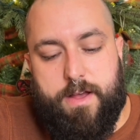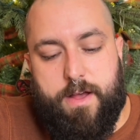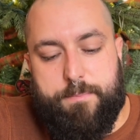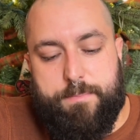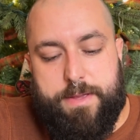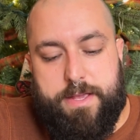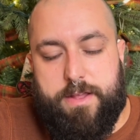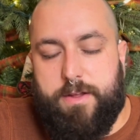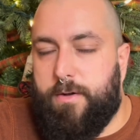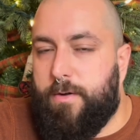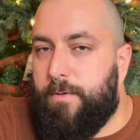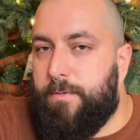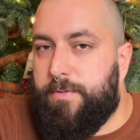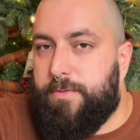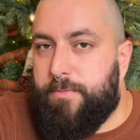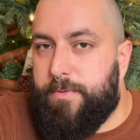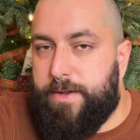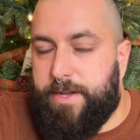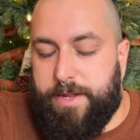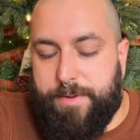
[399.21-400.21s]
being your own
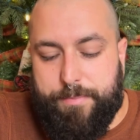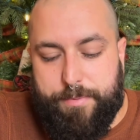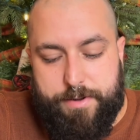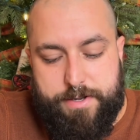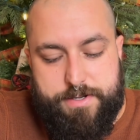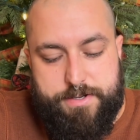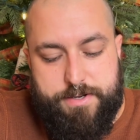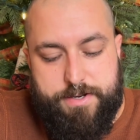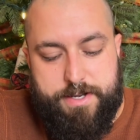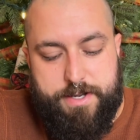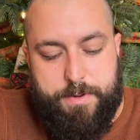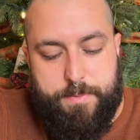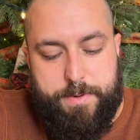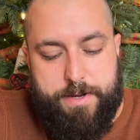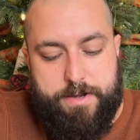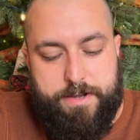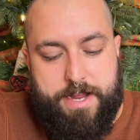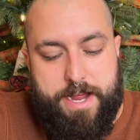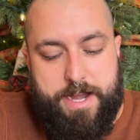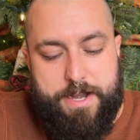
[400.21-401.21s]
3D printer in a
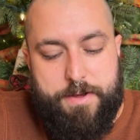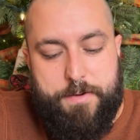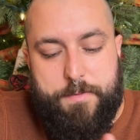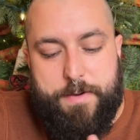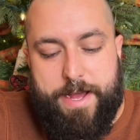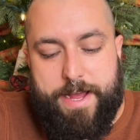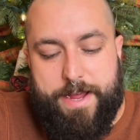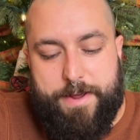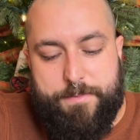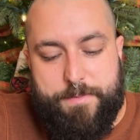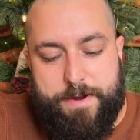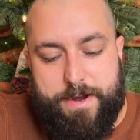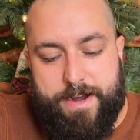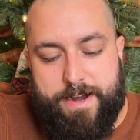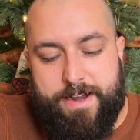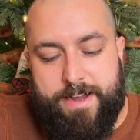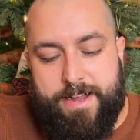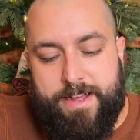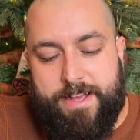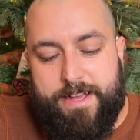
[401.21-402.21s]
weird kind of way, where